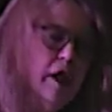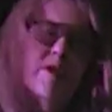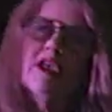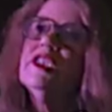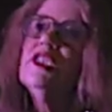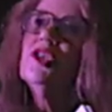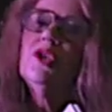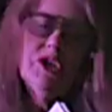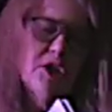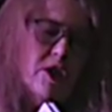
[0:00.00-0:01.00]
This is
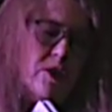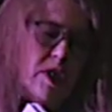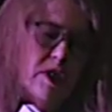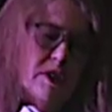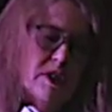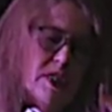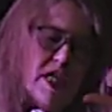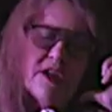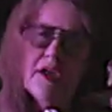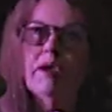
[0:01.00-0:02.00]
also in
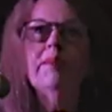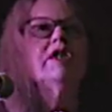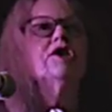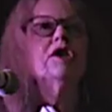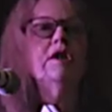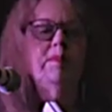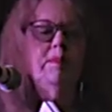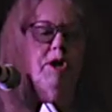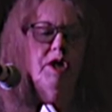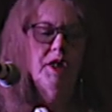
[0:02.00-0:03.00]
Siena. I mentioned
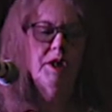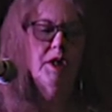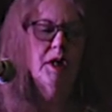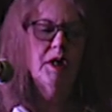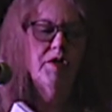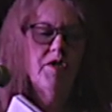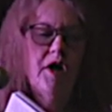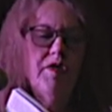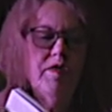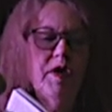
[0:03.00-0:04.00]
the poet
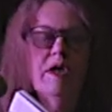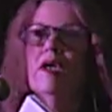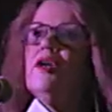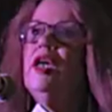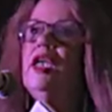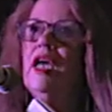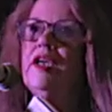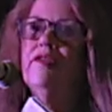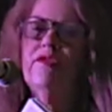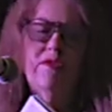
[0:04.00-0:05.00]
Cavafy, who I
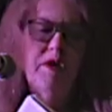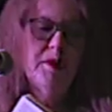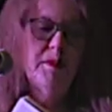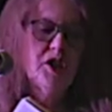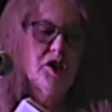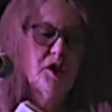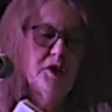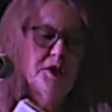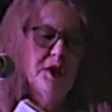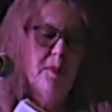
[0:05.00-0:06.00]
like very much, the
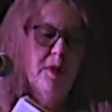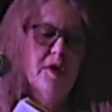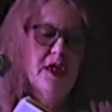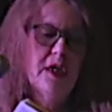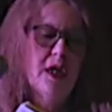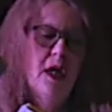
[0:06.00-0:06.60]
Greek poet.